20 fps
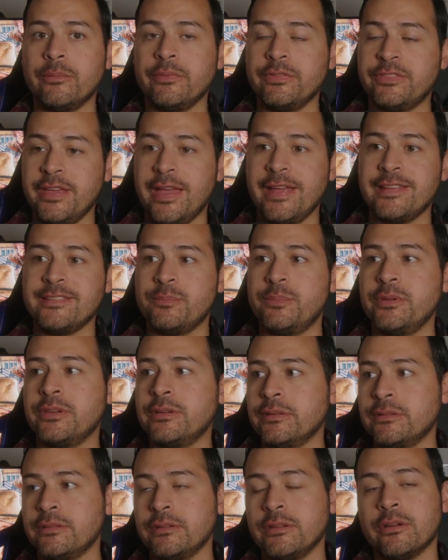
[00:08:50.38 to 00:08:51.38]
tense,
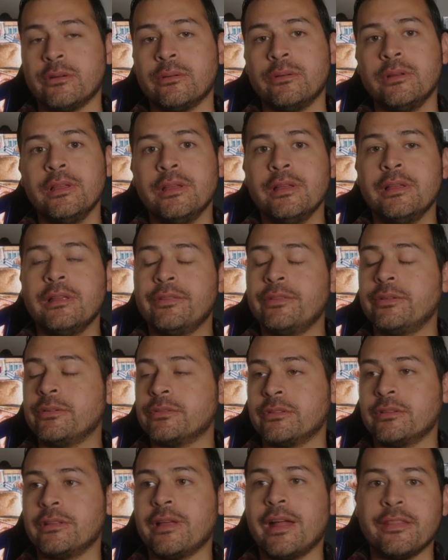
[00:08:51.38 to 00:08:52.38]
because
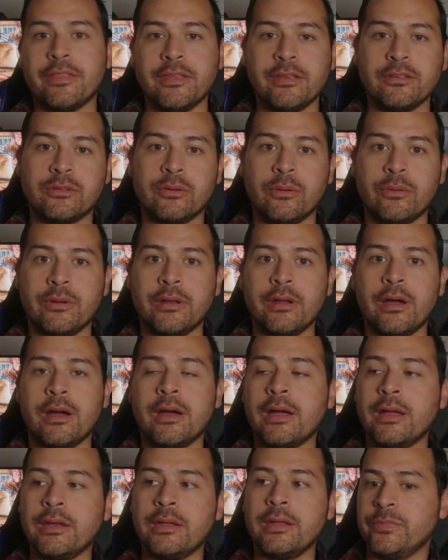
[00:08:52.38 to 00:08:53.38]
there's a lot of things going
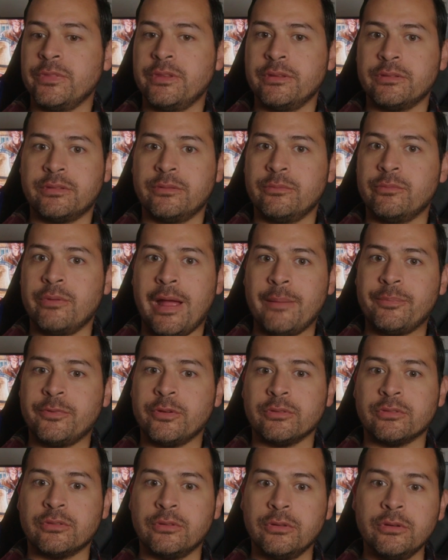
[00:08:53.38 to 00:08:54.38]
on. This
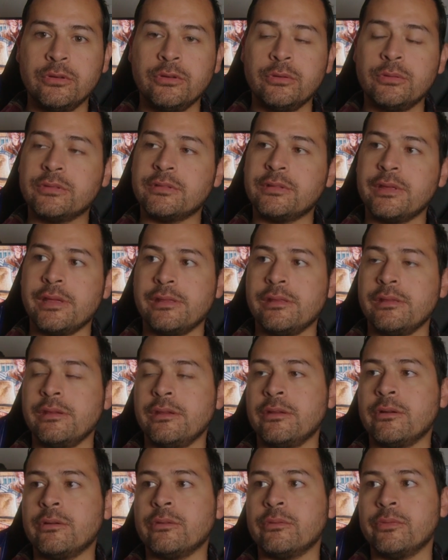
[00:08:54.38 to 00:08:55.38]
raptor's loose, and
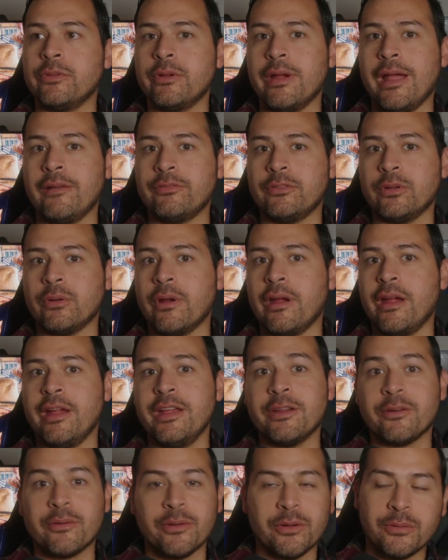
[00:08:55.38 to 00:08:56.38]
they're after our
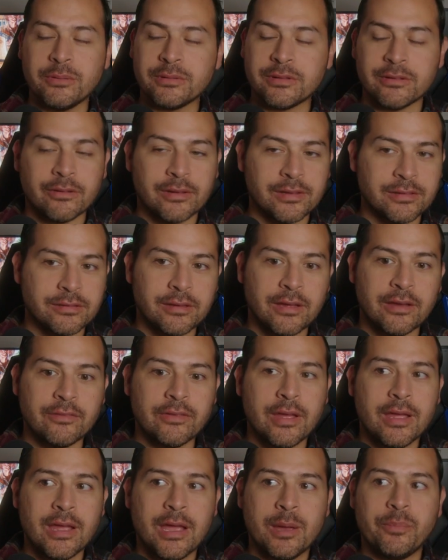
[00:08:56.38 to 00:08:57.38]
heroes and all that stuff.
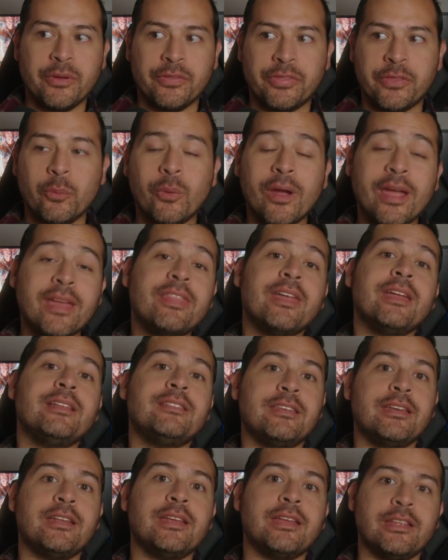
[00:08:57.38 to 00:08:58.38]
But the way they
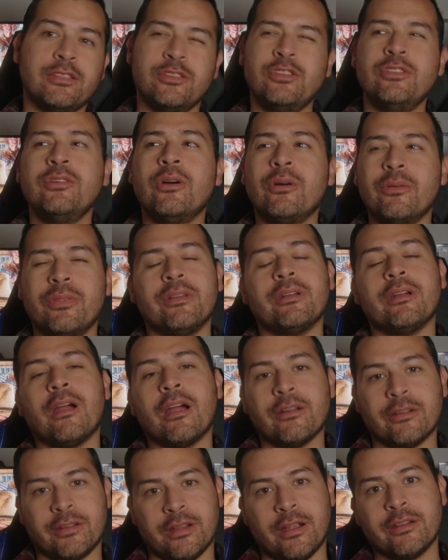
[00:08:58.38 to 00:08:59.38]
did it, that
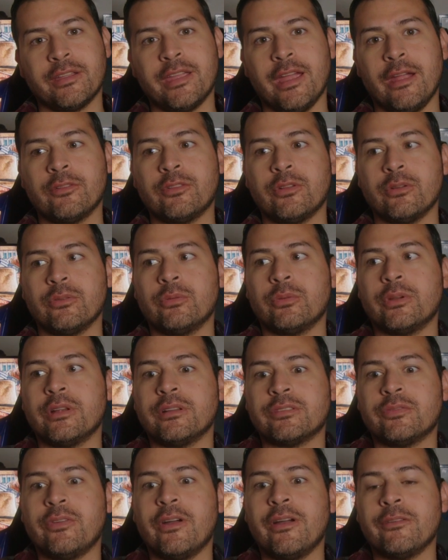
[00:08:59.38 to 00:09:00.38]
our characters were
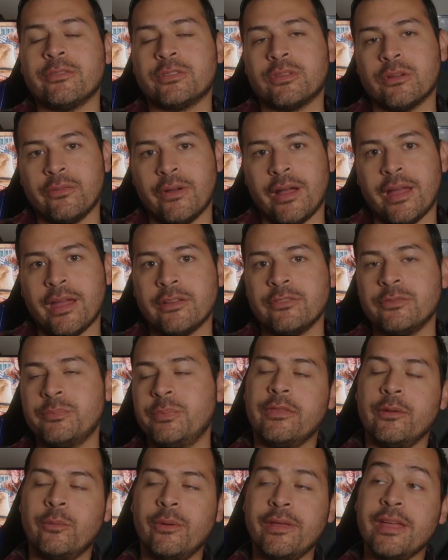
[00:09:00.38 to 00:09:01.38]
going to survive.
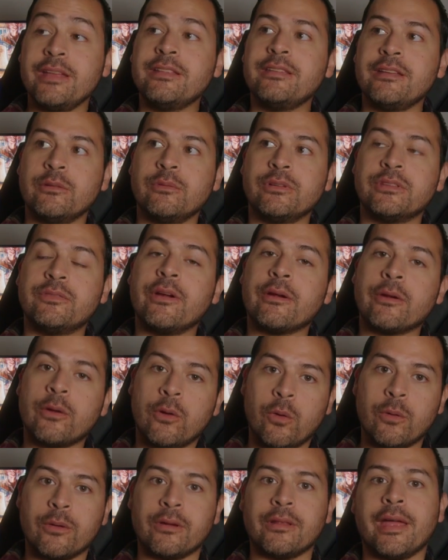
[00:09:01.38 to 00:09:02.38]
The way they did it was very
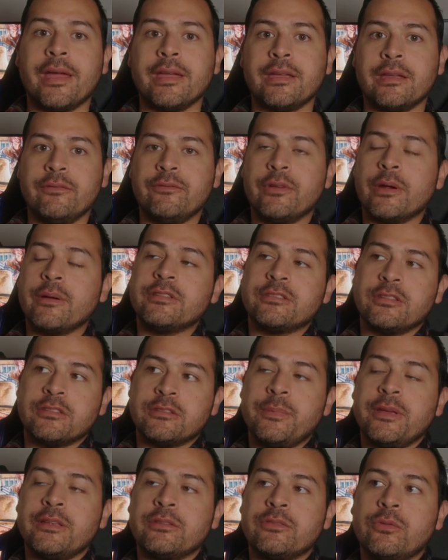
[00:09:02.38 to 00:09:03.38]
horror-like and very
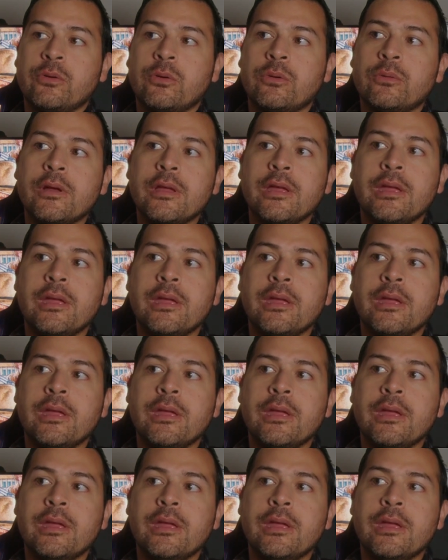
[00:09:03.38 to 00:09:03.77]
suspenseful.